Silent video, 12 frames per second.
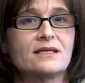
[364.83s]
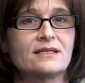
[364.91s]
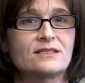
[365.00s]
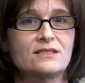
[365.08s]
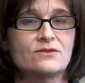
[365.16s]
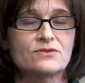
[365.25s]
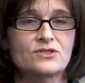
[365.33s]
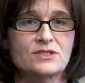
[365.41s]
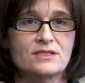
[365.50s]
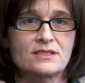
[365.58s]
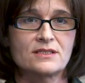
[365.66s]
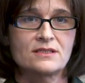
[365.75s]
It's either
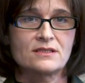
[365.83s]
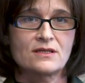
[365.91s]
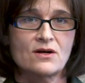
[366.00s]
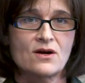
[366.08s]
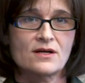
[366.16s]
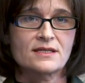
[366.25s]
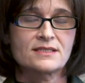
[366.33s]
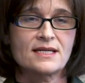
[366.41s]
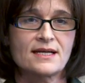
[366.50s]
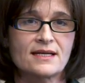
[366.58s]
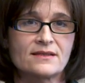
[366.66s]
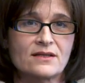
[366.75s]
just the
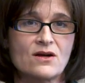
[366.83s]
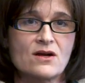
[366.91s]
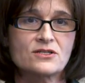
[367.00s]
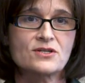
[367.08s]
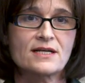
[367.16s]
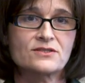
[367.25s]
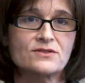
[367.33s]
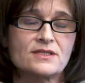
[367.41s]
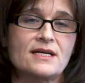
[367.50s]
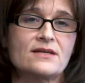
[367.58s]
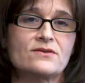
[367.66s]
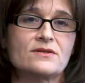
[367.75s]
architect and the contractor
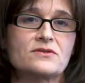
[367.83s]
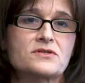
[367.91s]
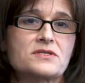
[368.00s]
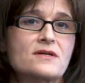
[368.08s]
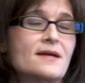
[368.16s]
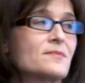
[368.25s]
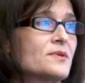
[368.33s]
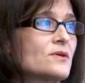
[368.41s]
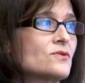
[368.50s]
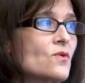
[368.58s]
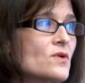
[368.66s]
together under design build,